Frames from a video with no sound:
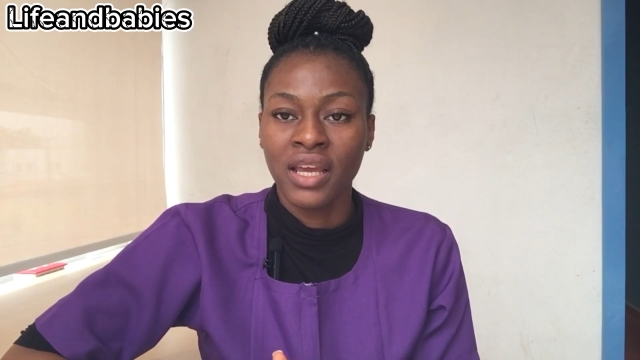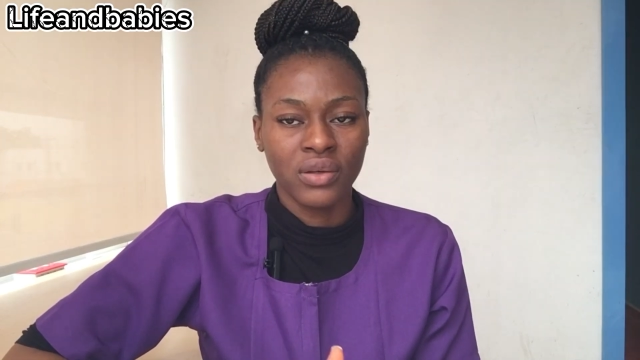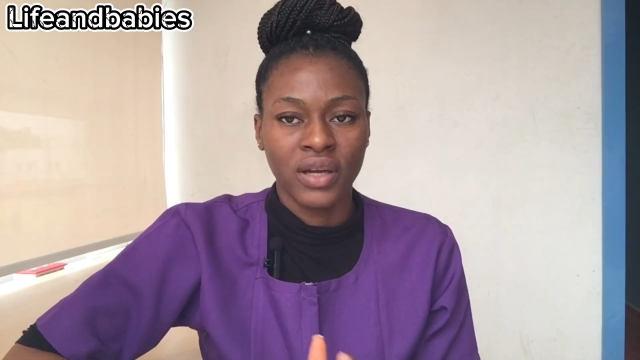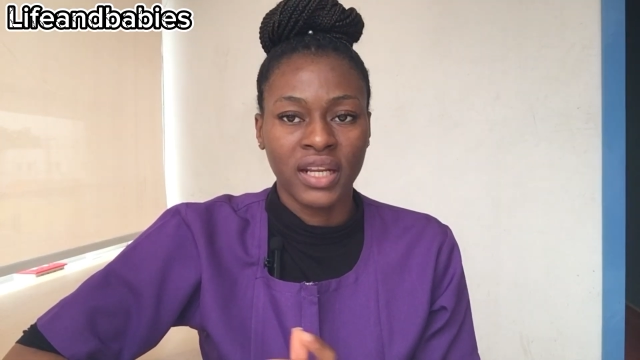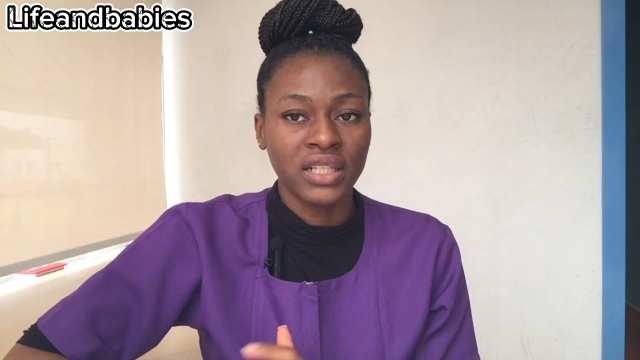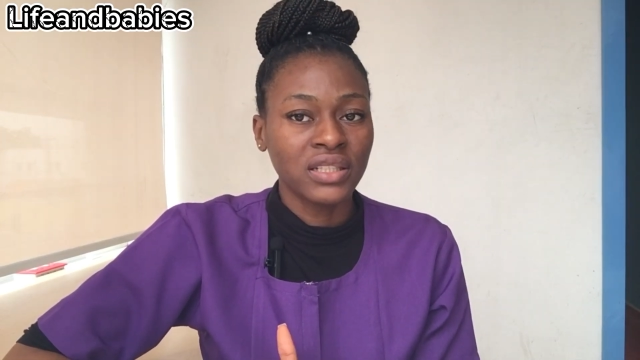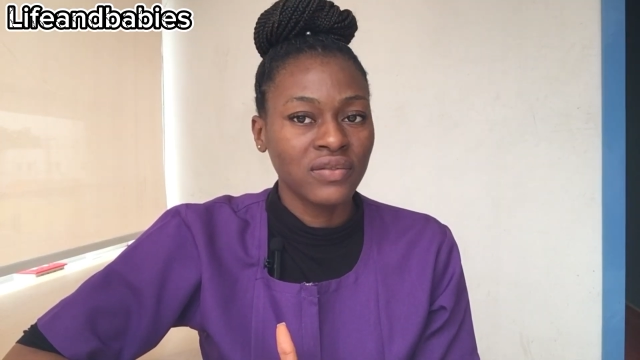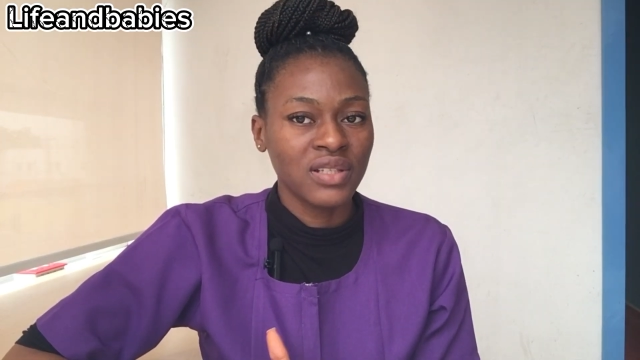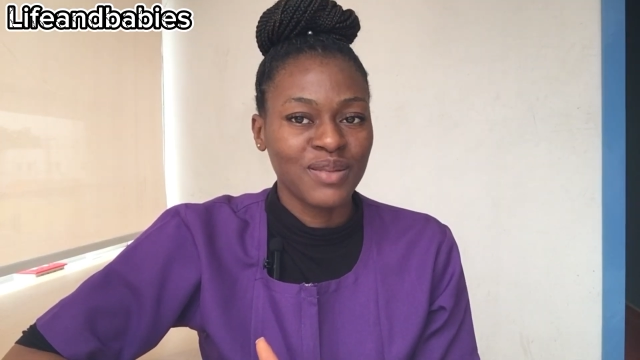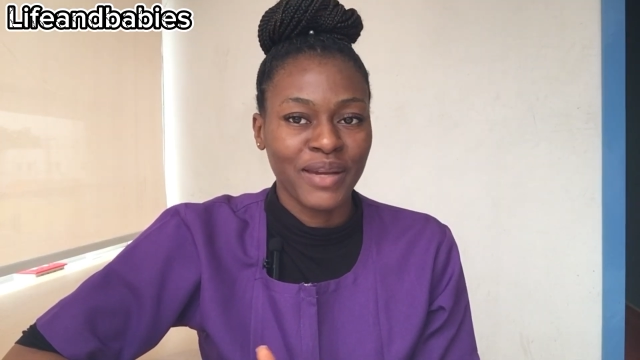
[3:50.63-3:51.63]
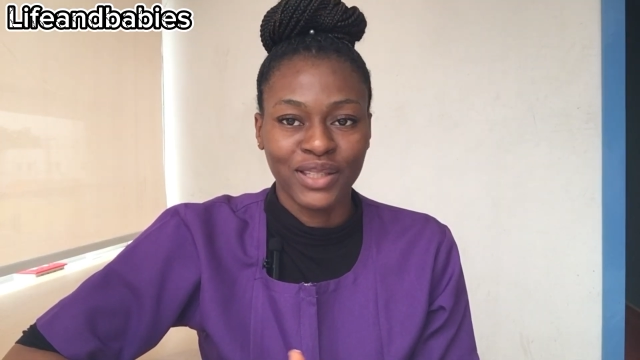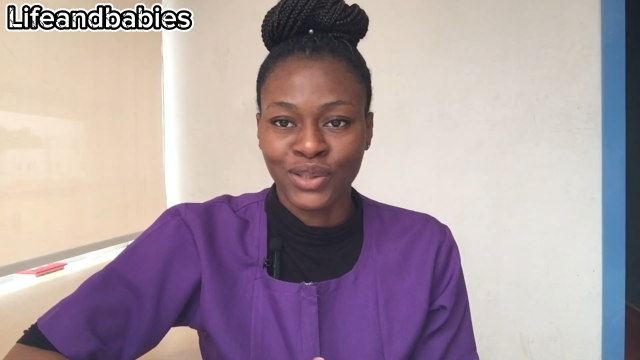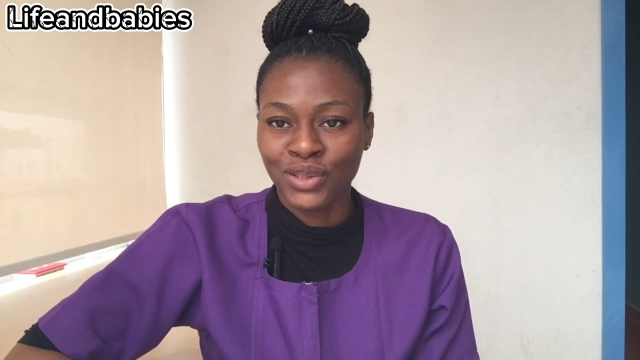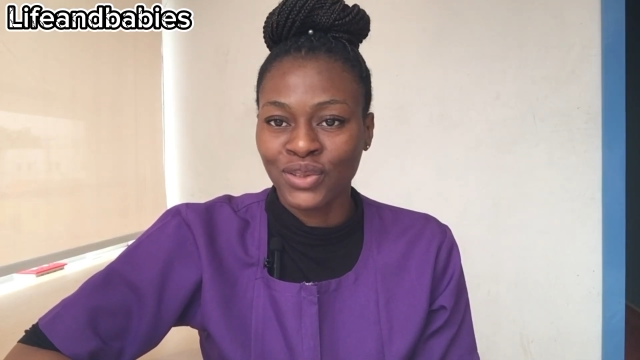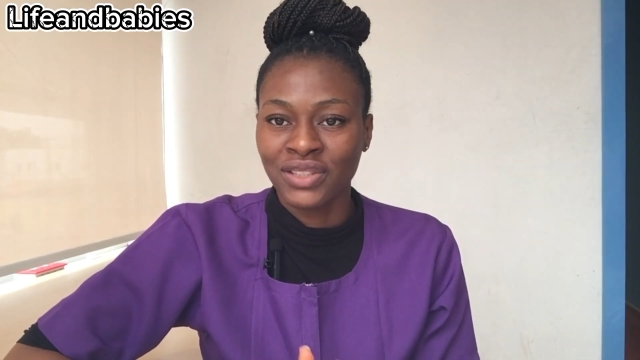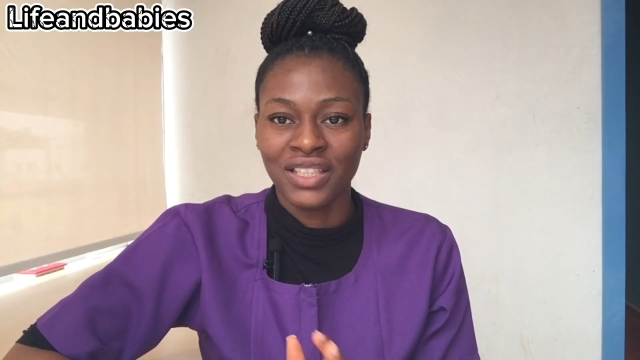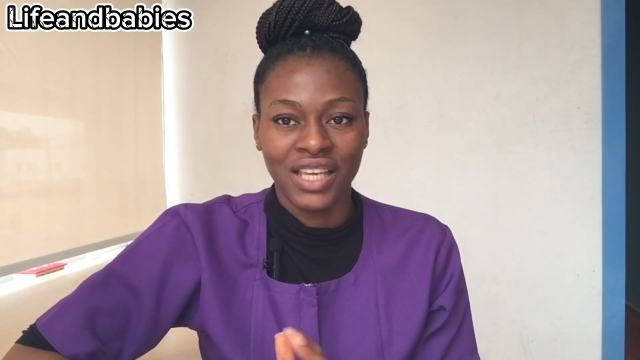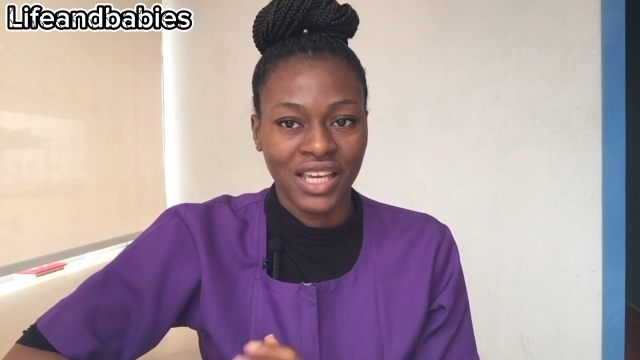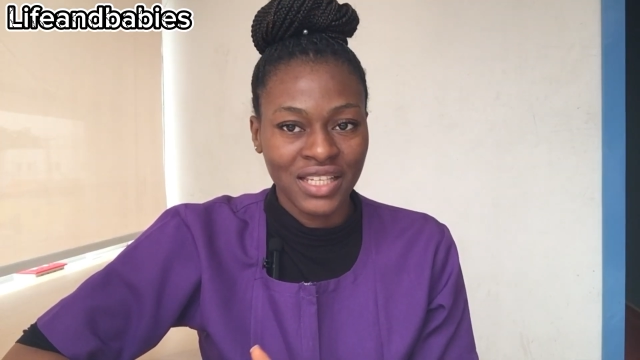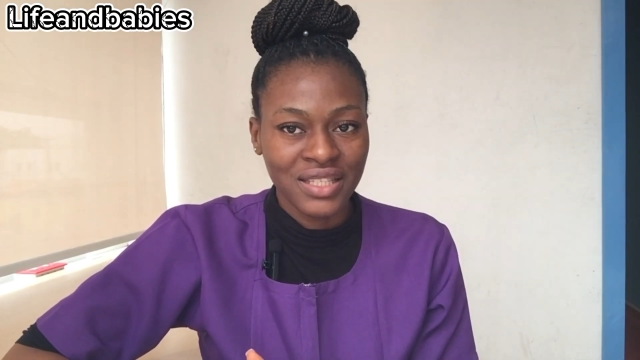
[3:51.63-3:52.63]
You can achieve this by turning on the
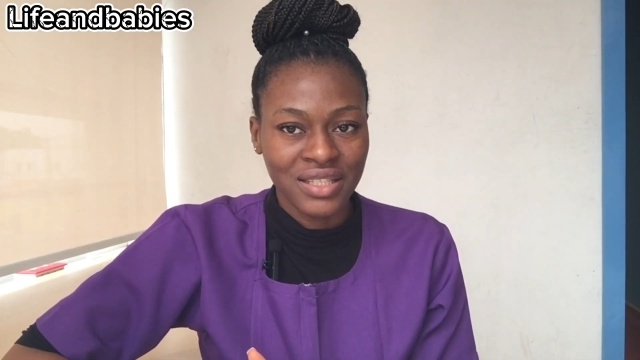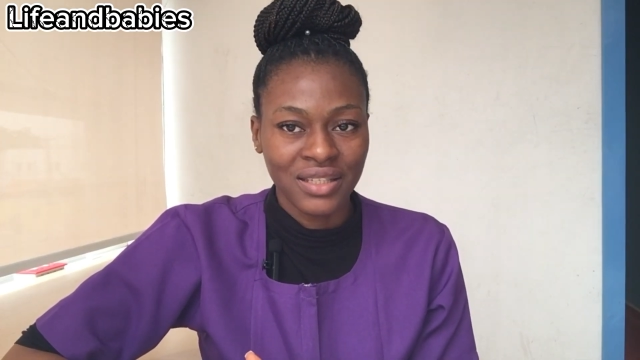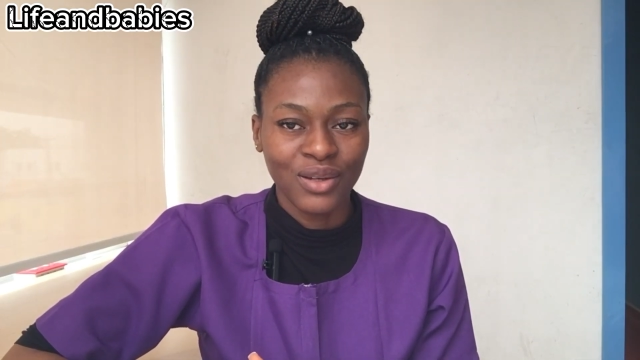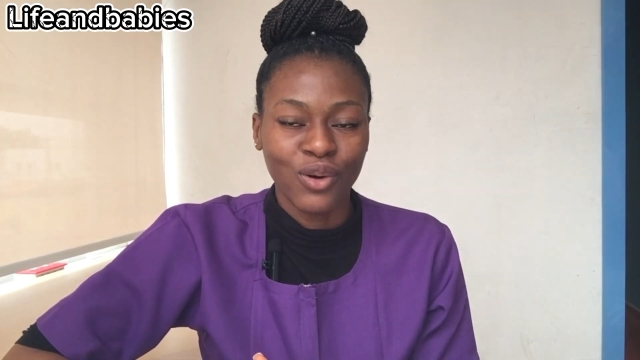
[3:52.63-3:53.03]
AC